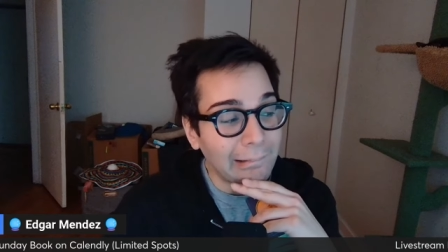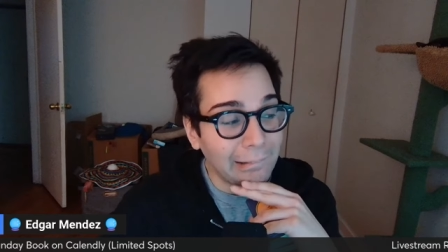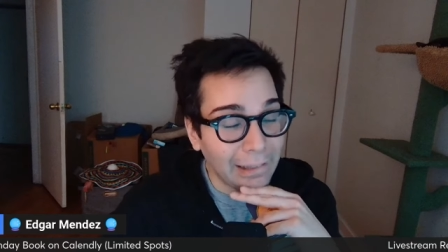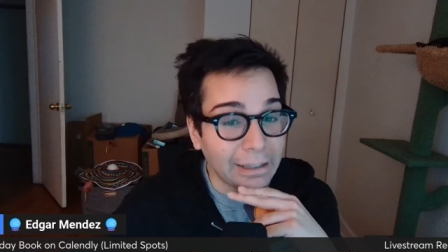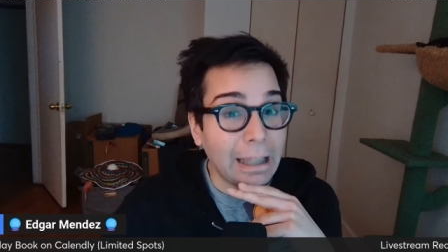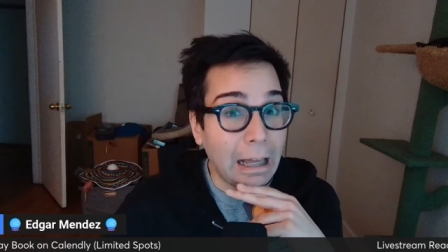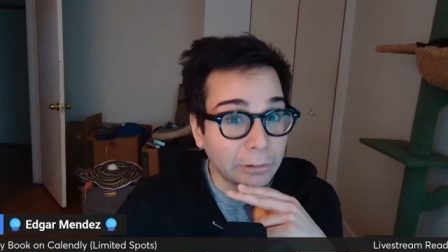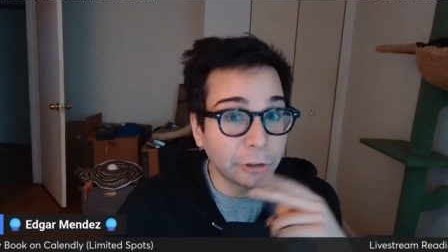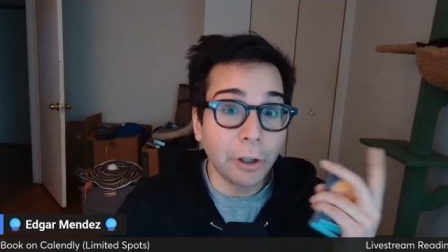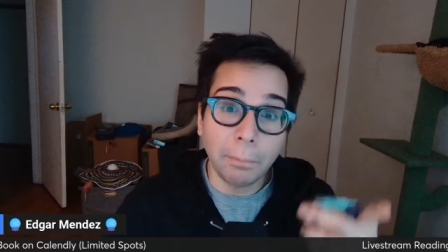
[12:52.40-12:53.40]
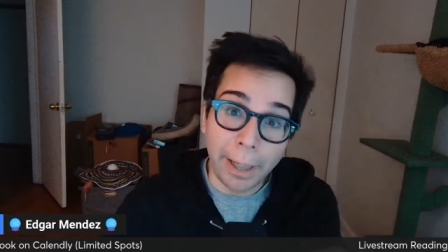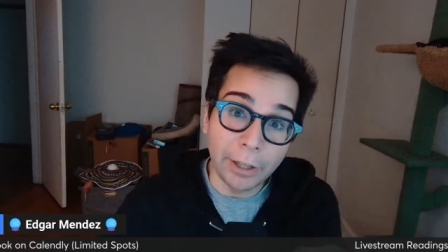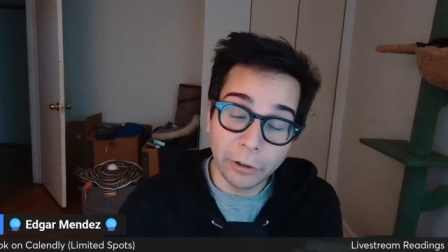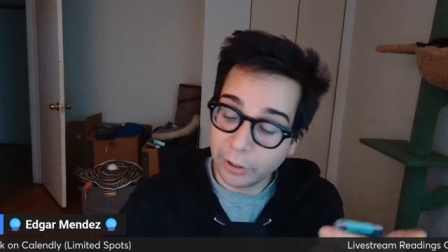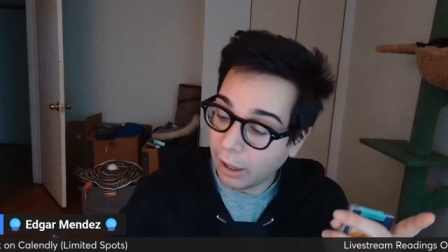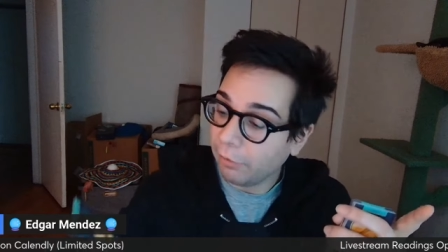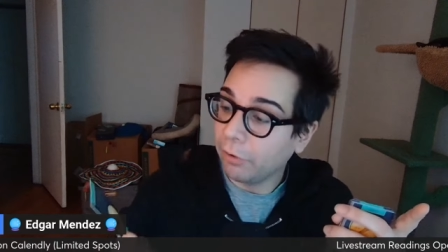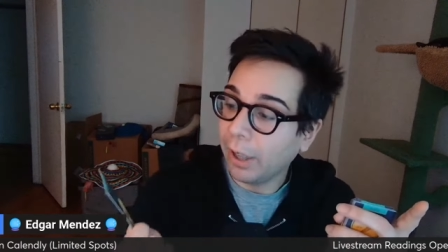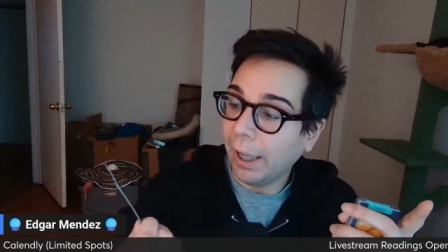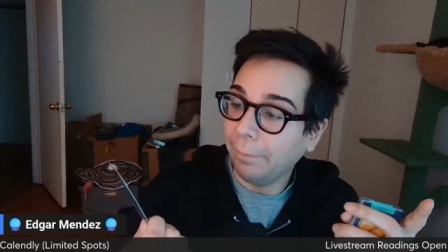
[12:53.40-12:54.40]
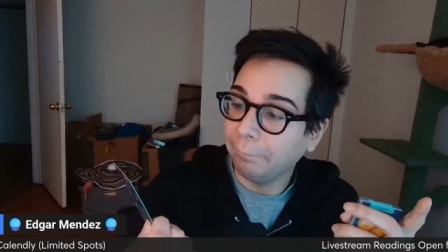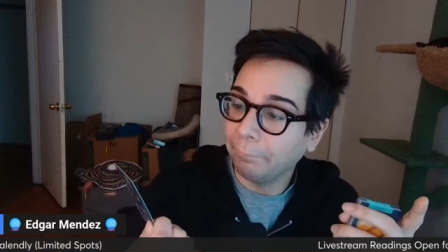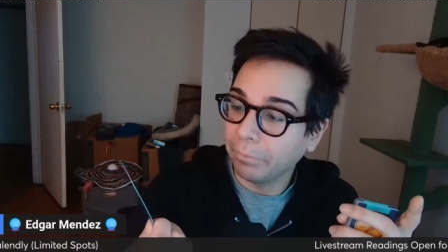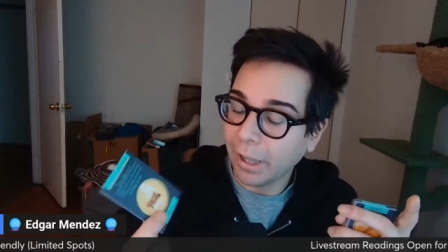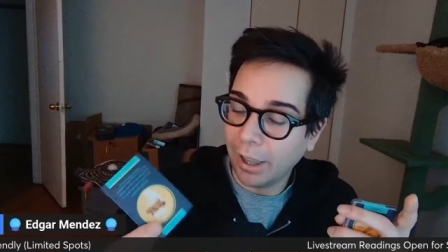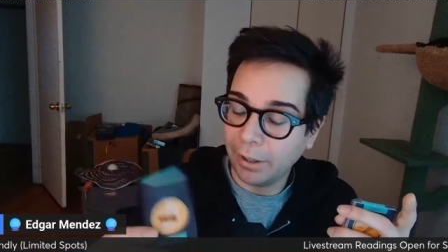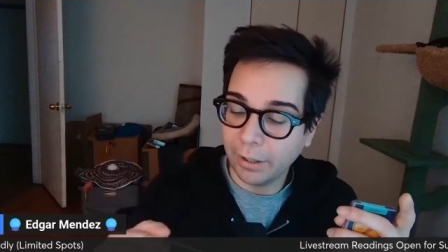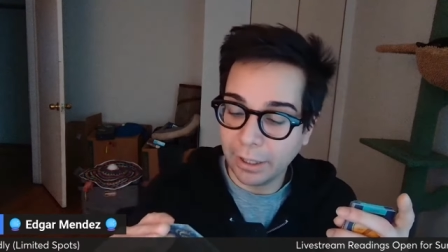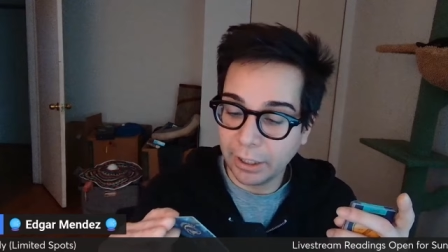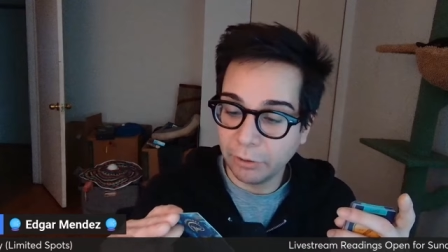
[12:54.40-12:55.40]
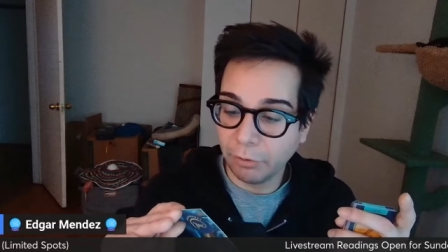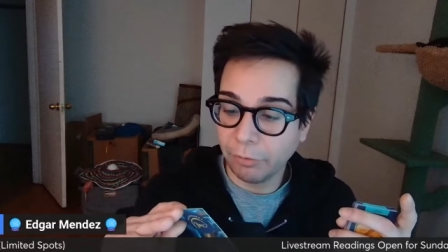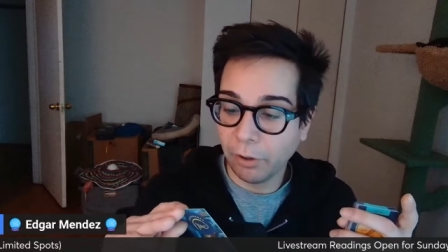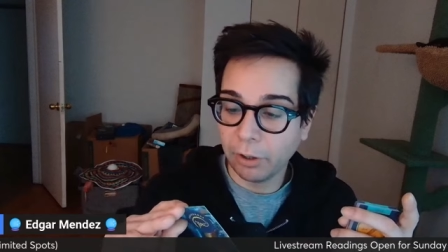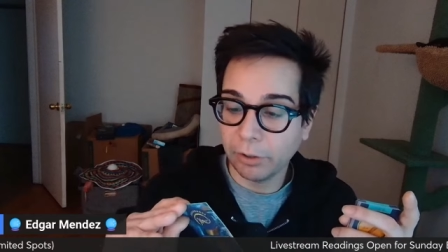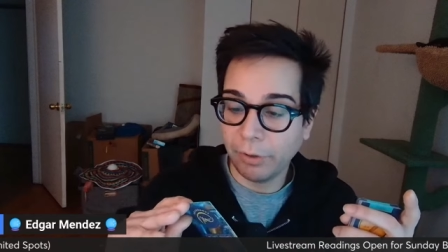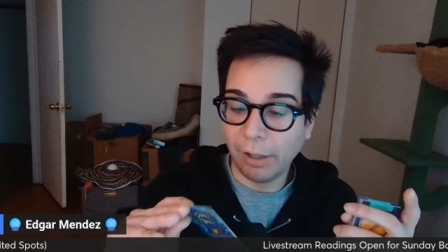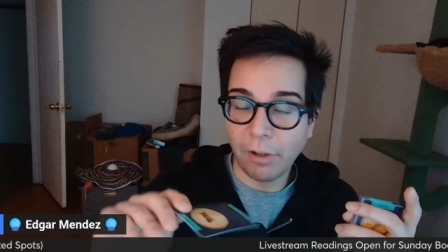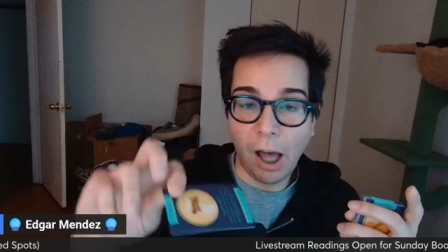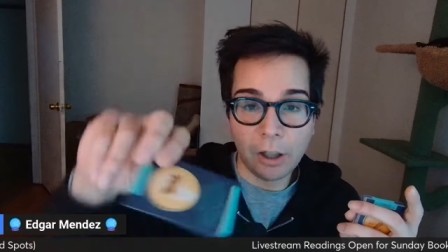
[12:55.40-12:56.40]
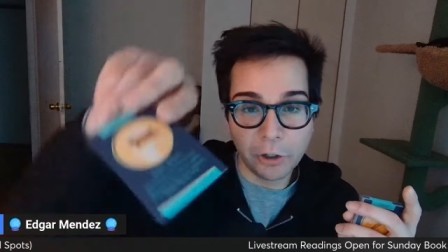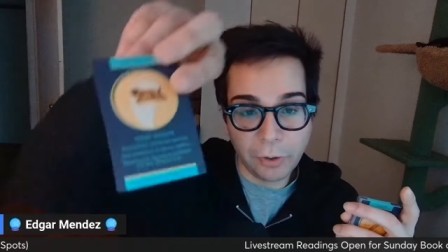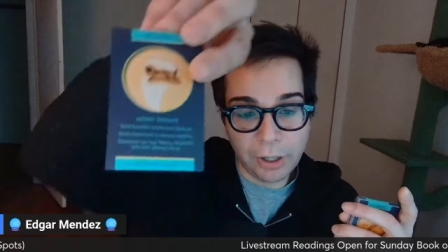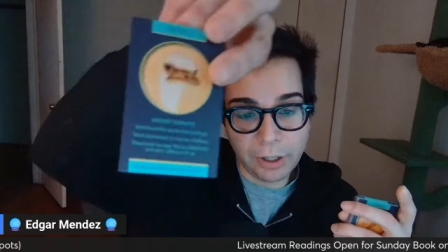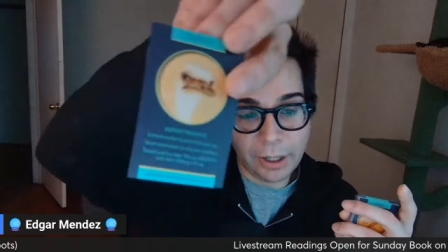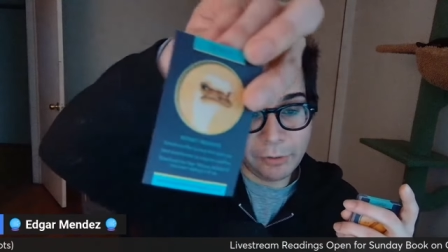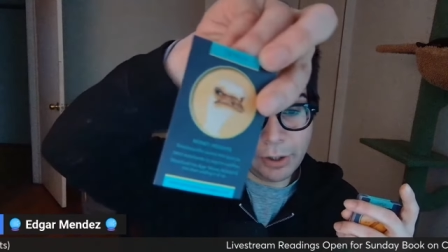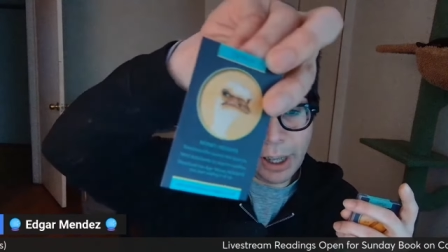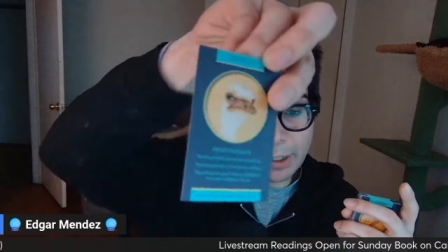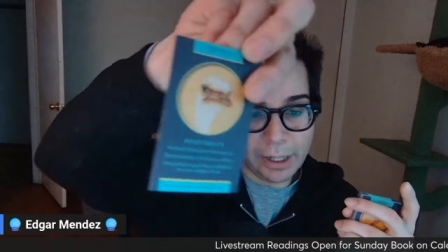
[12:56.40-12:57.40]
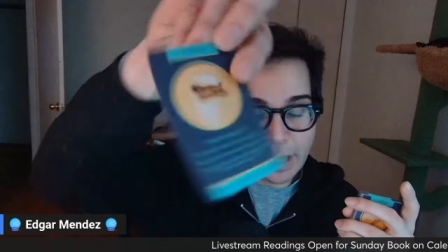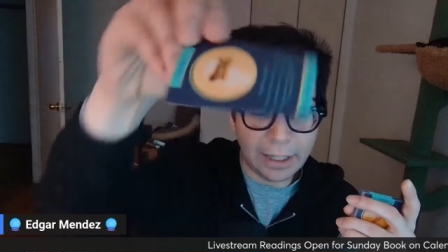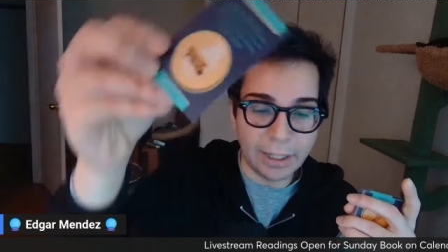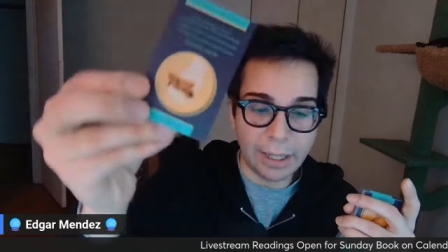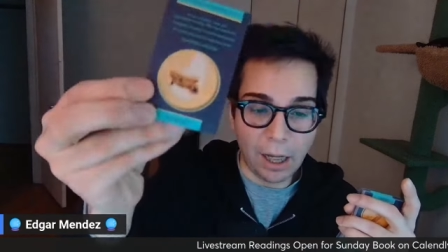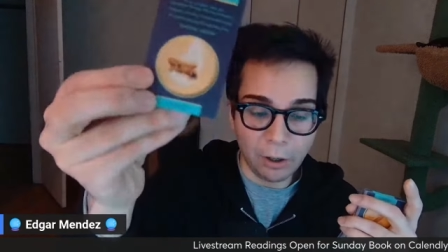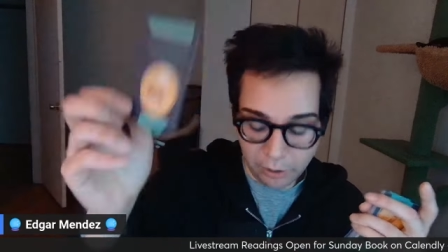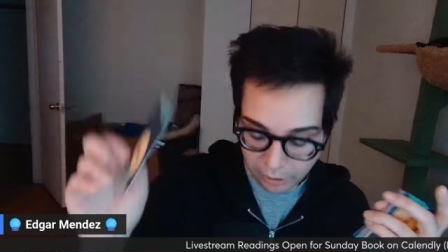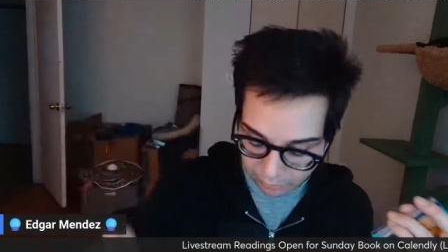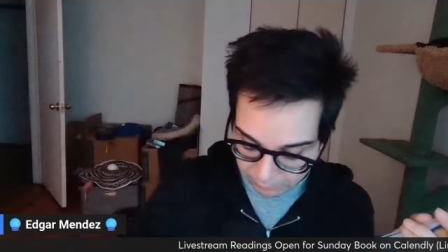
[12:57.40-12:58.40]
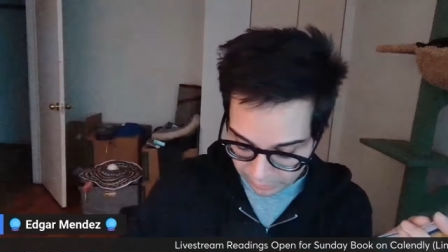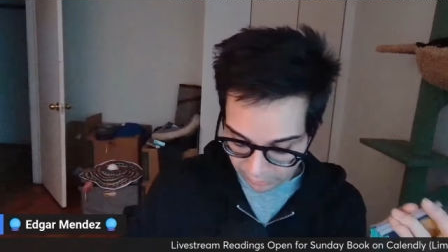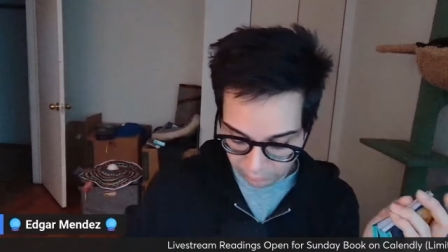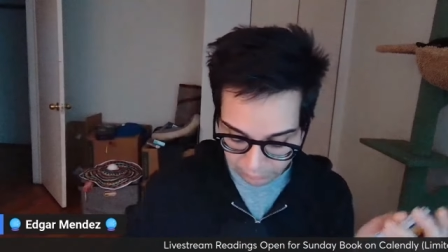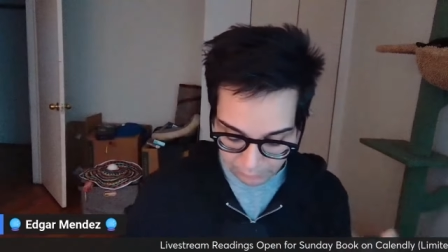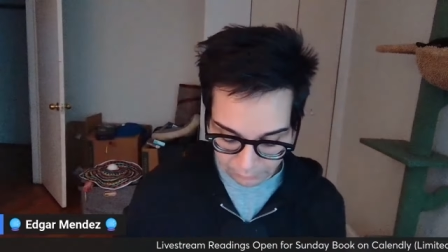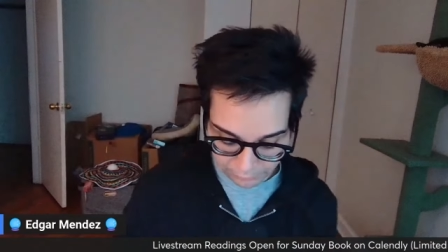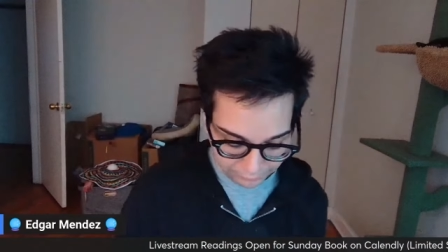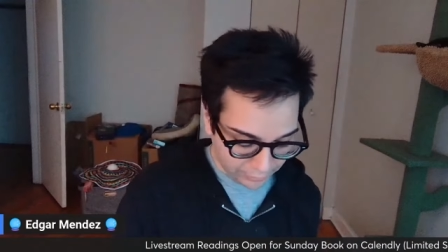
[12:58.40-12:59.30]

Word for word: Like that. So you gotta pace yourself, okay? And this is reverse. We have ostrich. And it's funny, I think I said that earlier, but I don't remember.